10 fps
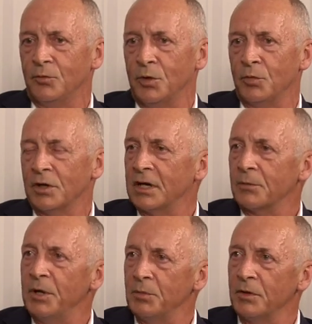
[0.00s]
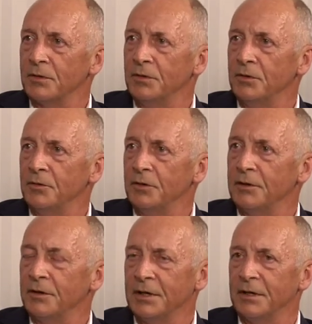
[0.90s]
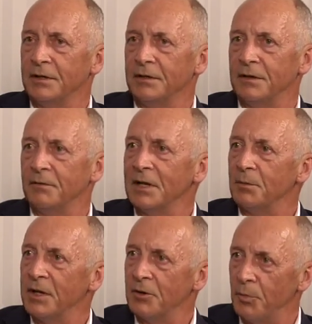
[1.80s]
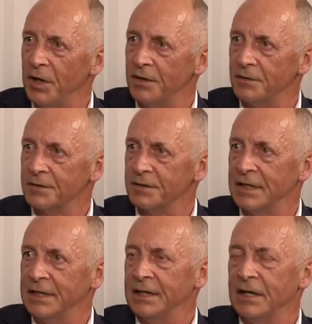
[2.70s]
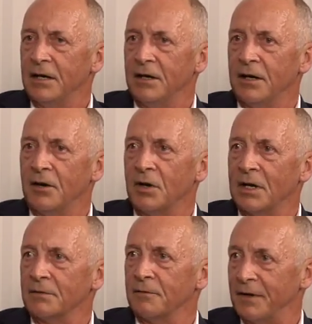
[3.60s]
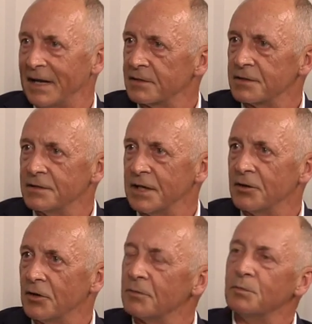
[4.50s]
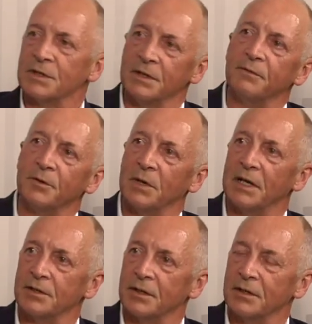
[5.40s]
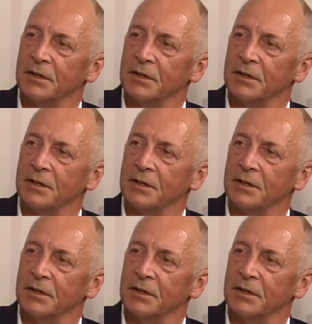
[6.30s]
We would like people to develop their opinions around facts and not misinformation.